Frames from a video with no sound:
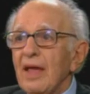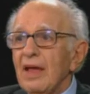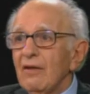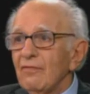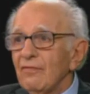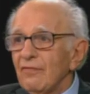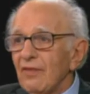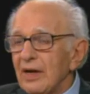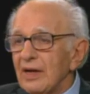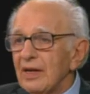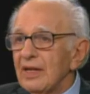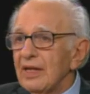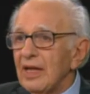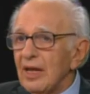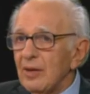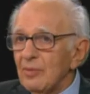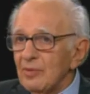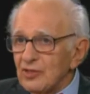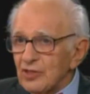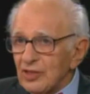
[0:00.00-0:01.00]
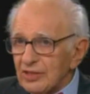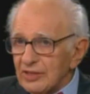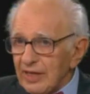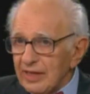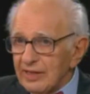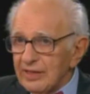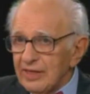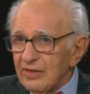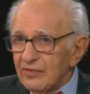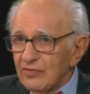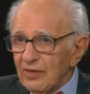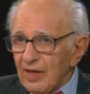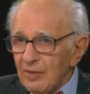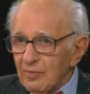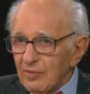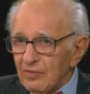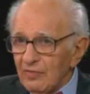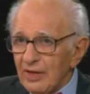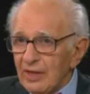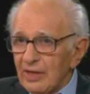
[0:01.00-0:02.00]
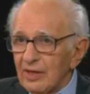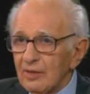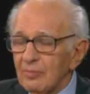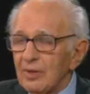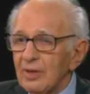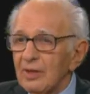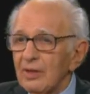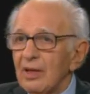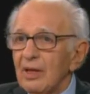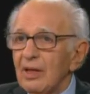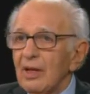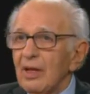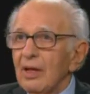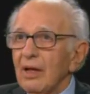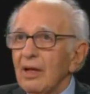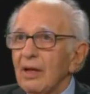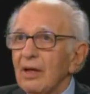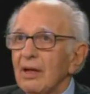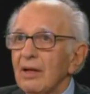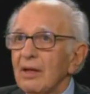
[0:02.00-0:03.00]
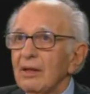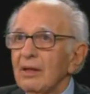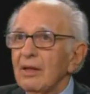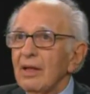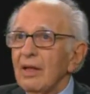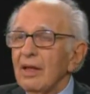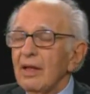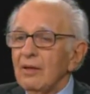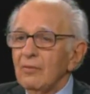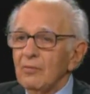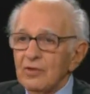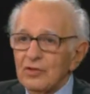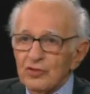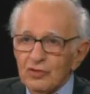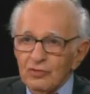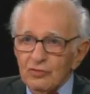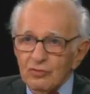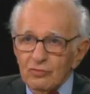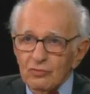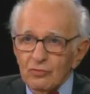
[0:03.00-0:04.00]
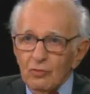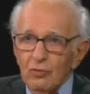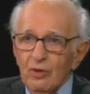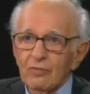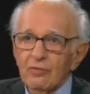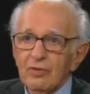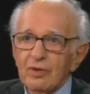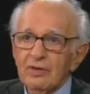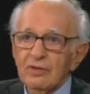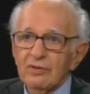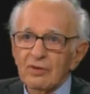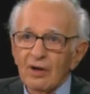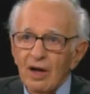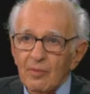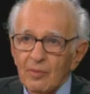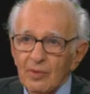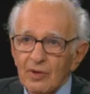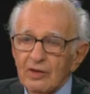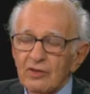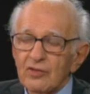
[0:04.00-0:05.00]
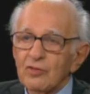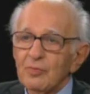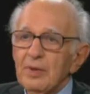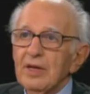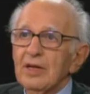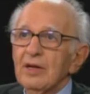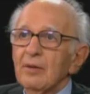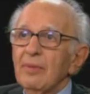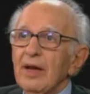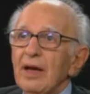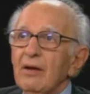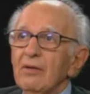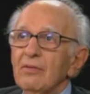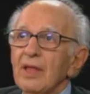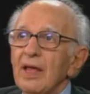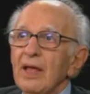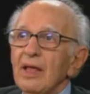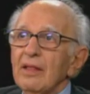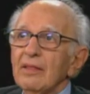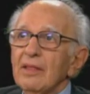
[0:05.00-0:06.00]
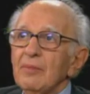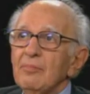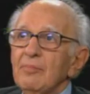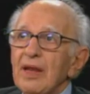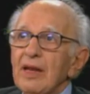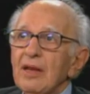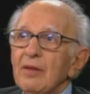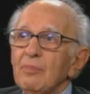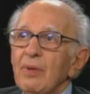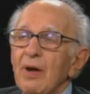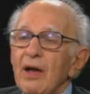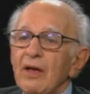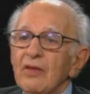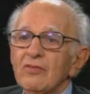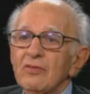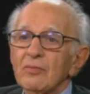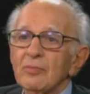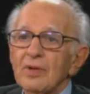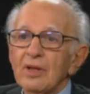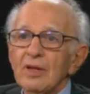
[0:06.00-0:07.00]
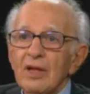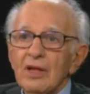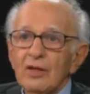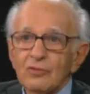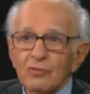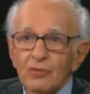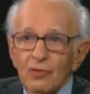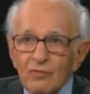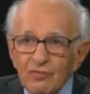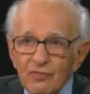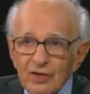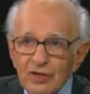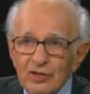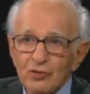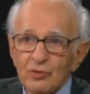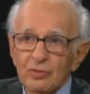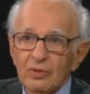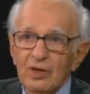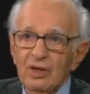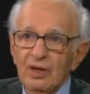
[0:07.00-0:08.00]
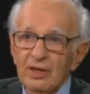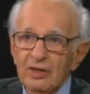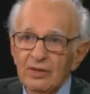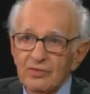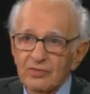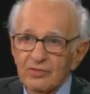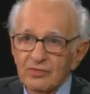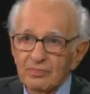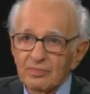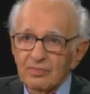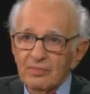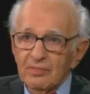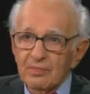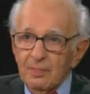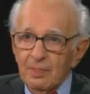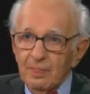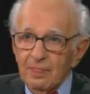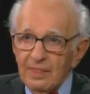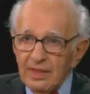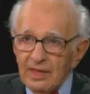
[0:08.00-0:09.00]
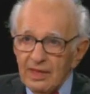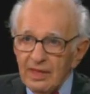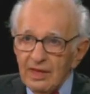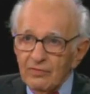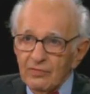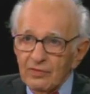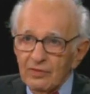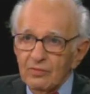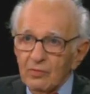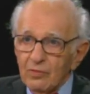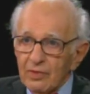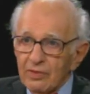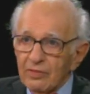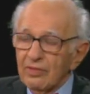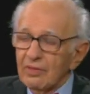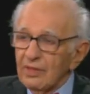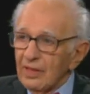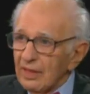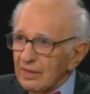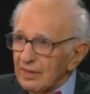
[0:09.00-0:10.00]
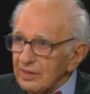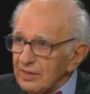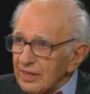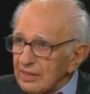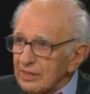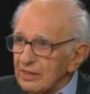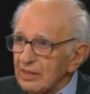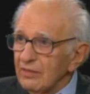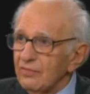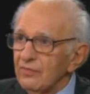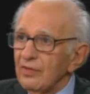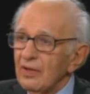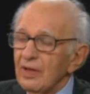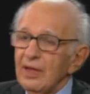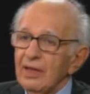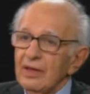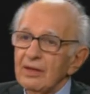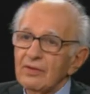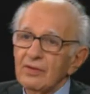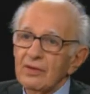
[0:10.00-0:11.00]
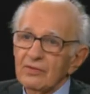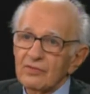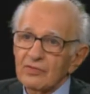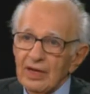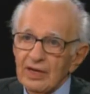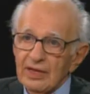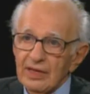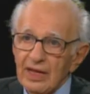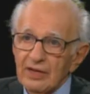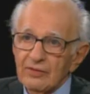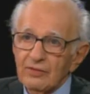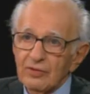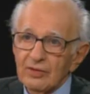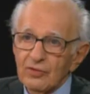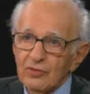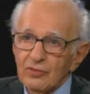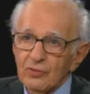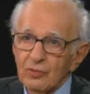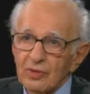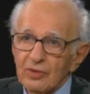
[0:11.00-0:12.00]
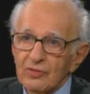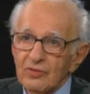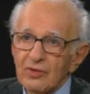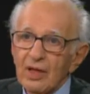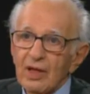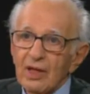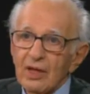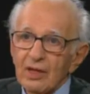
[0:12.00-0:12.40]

And finally, imaging techniques came available, uh, which Nora and Tom are going to speak about, that made it possible to visualize, even with addictive and psychiatric disorders,